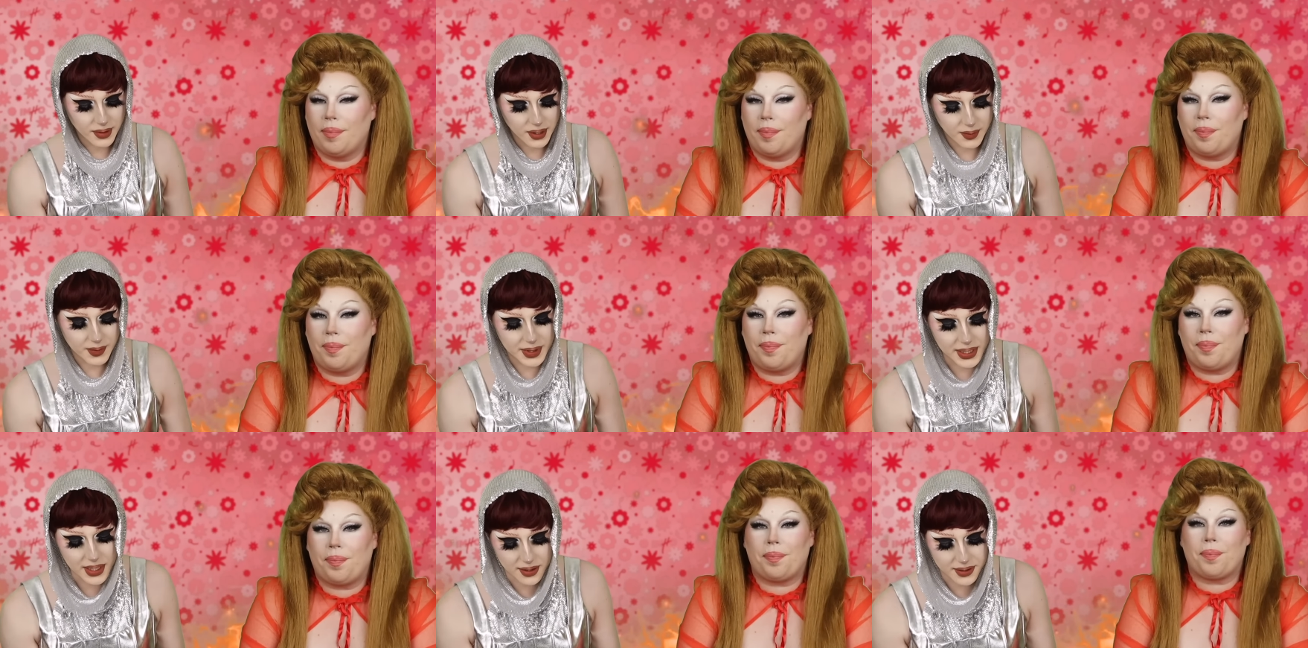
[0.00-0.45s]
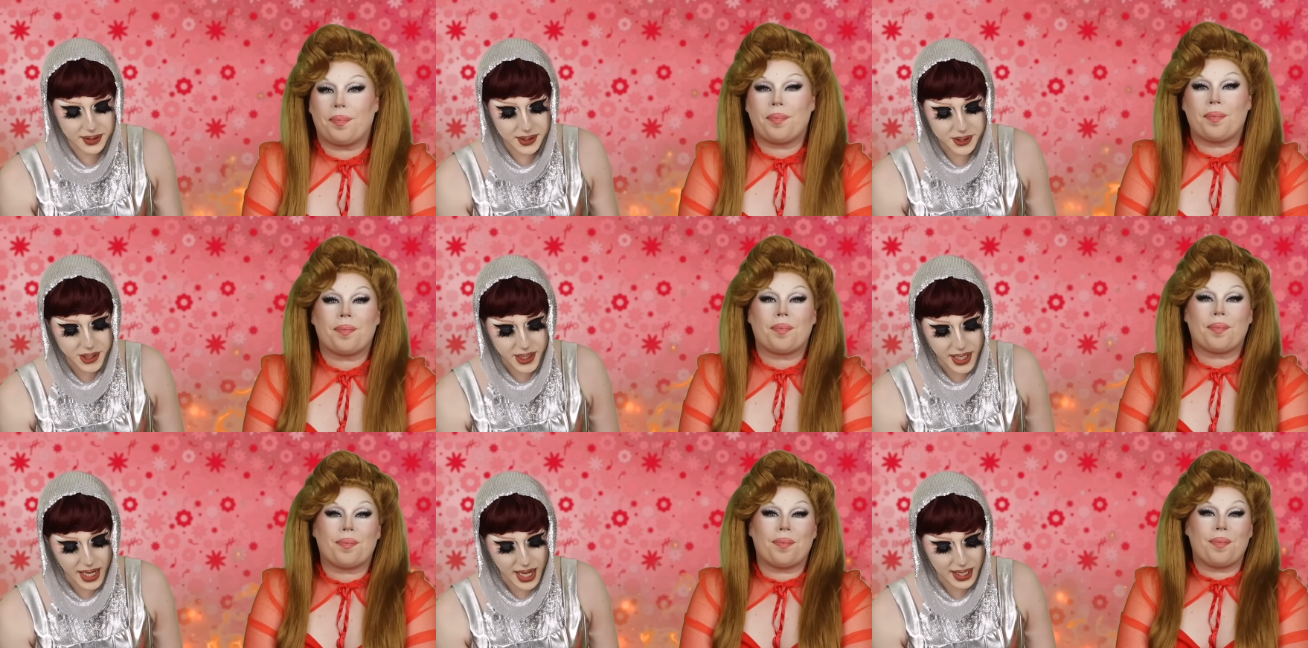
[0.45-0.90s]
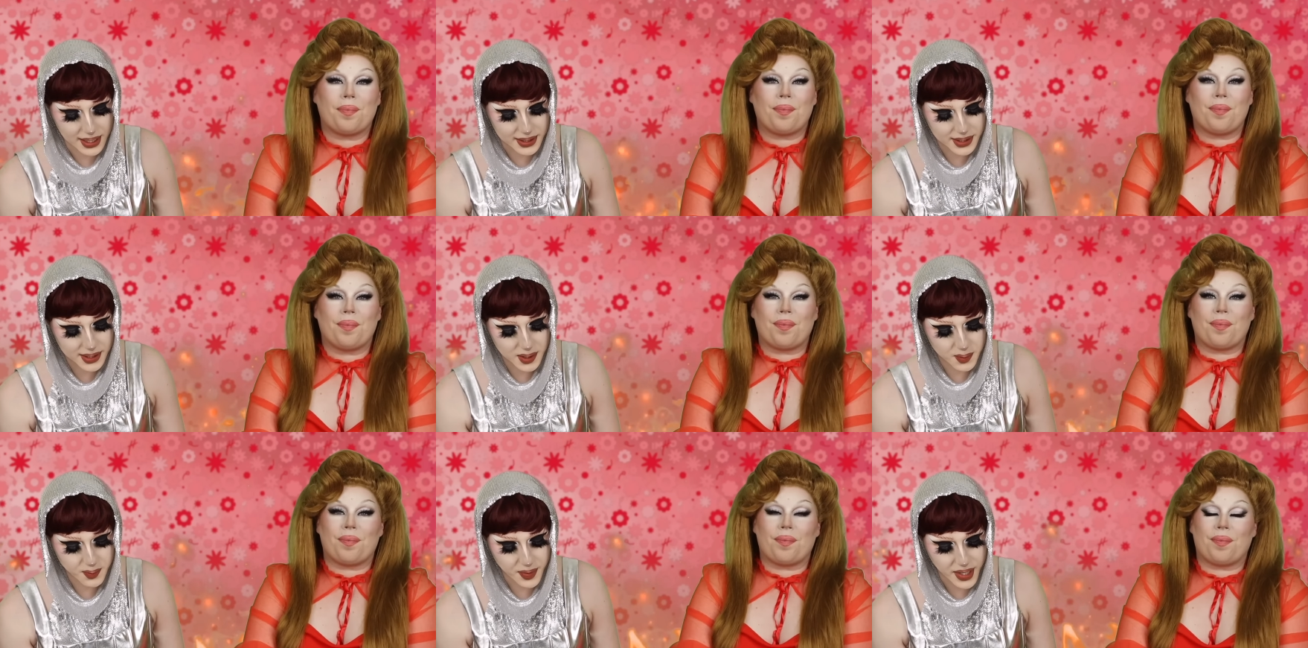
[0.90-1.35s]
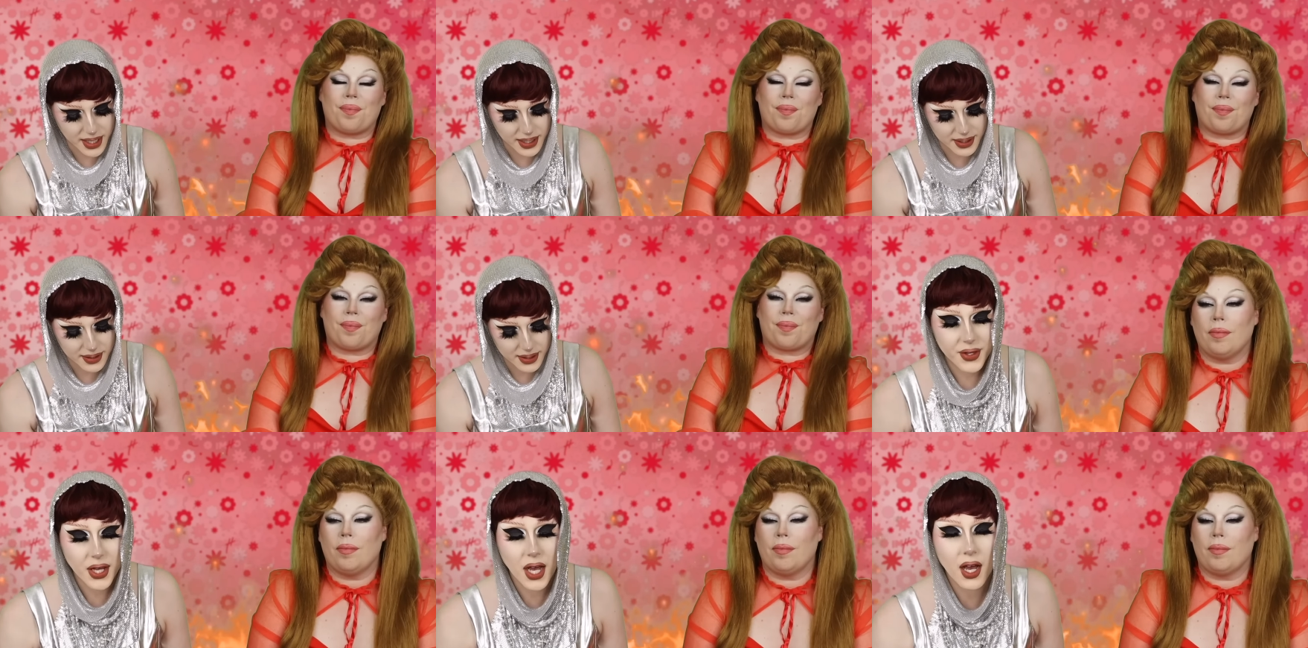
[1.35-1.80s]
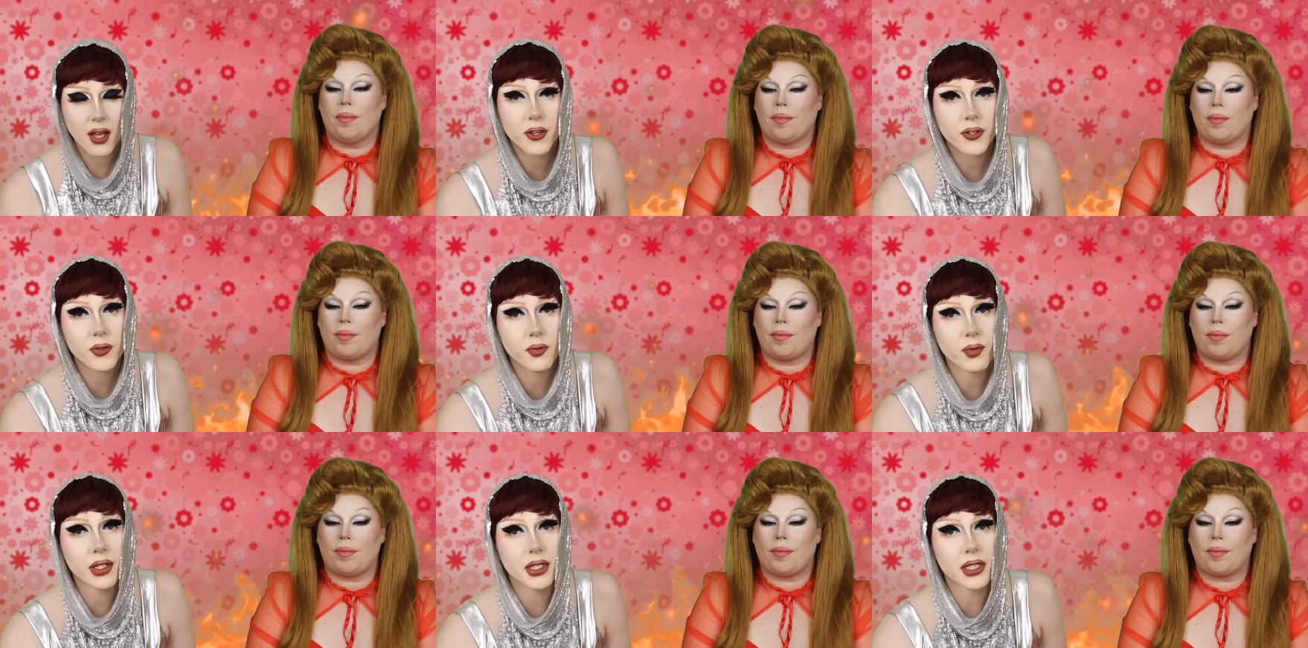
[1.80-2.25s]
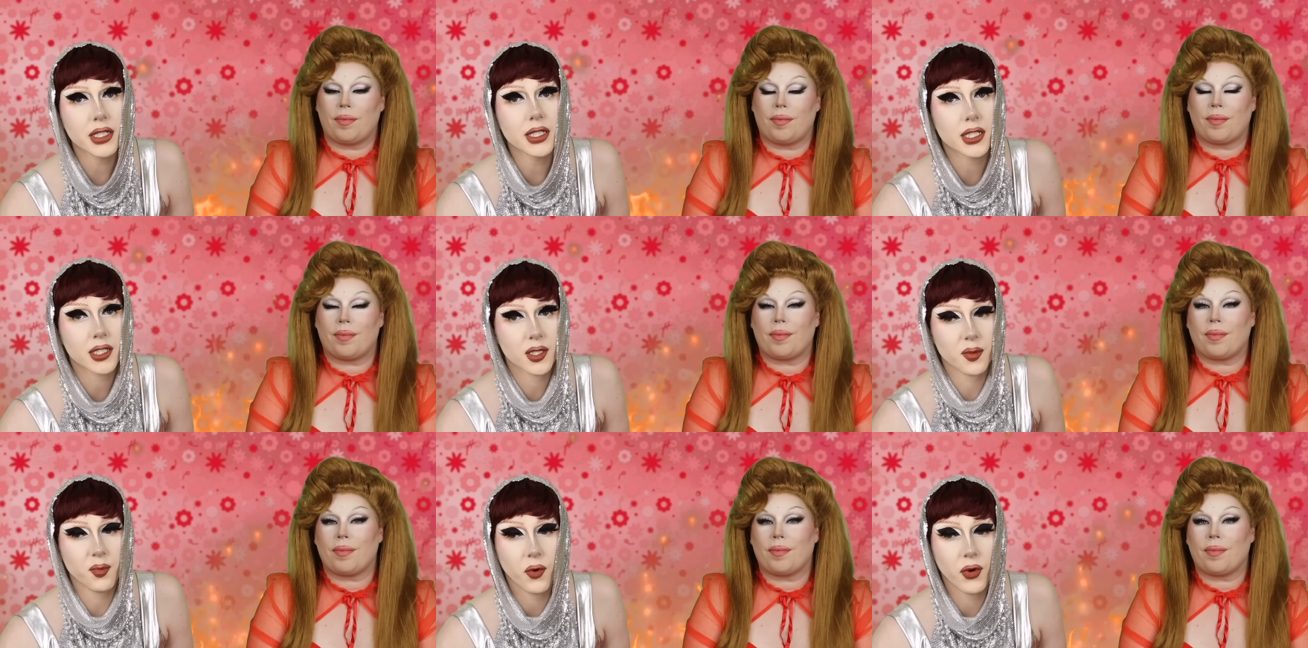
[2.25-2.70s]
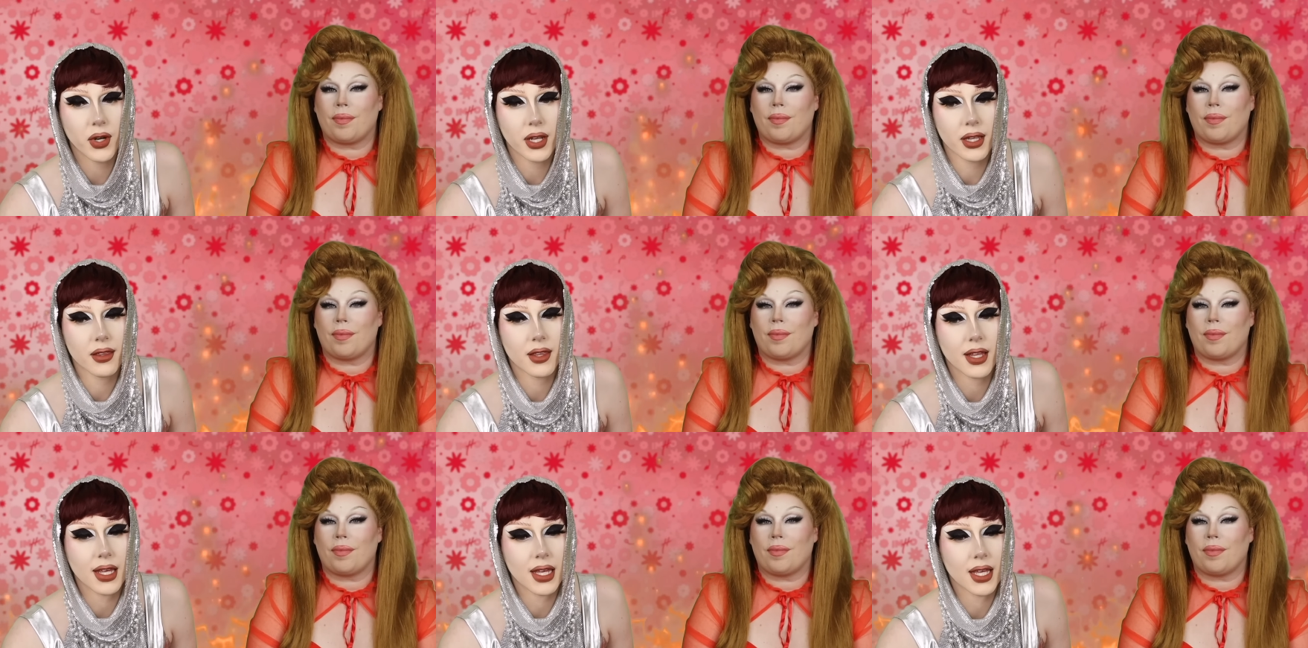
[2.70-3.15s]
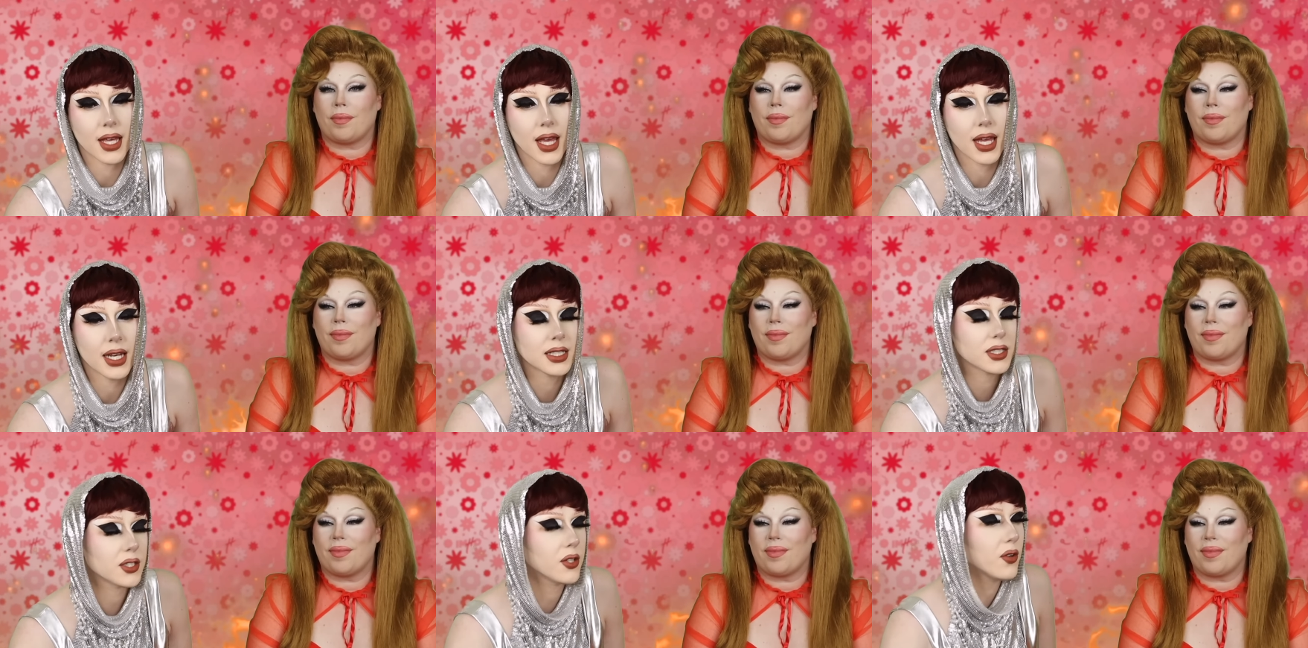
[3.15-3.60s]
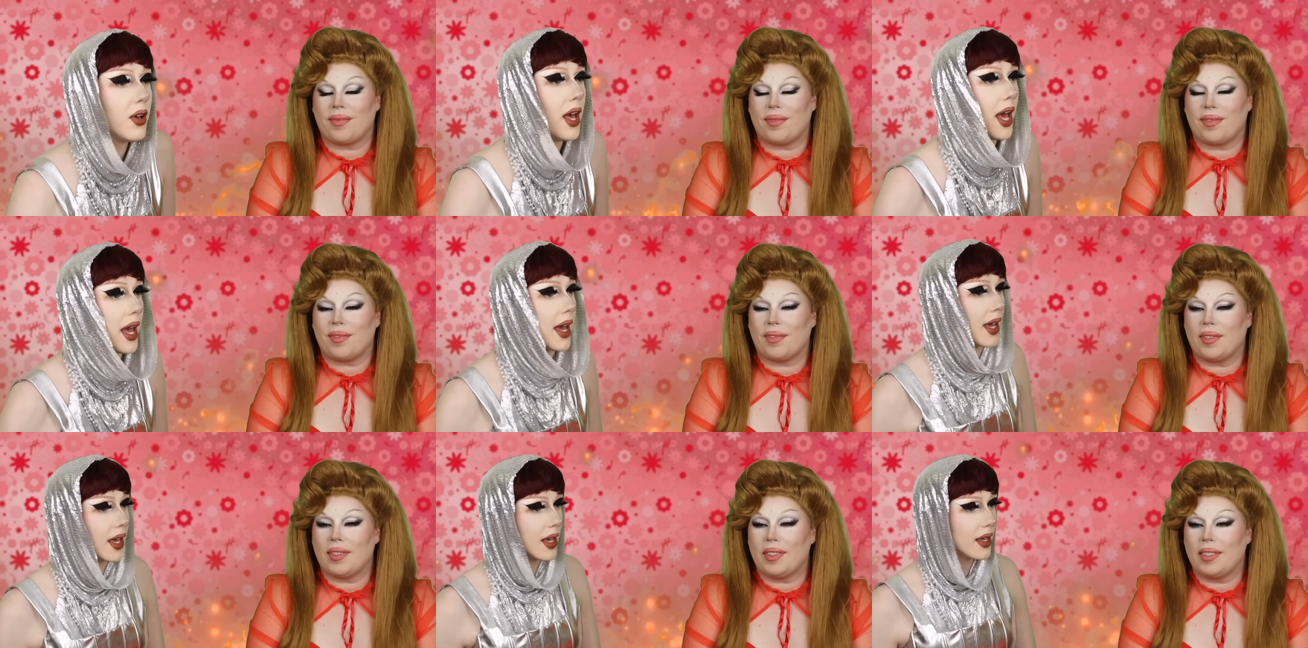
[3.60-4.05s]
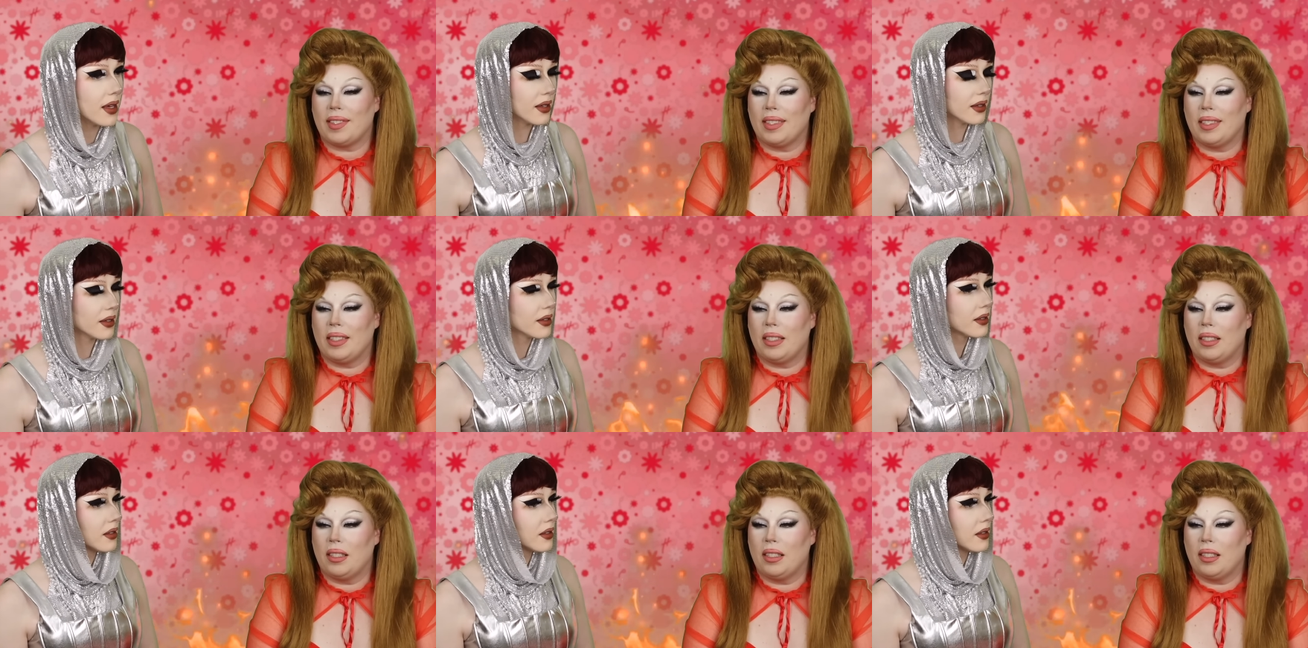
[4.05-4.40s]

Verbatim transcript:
Speaker 1: I mean, not that she asked, but the other really disappointing thing, and it's okay.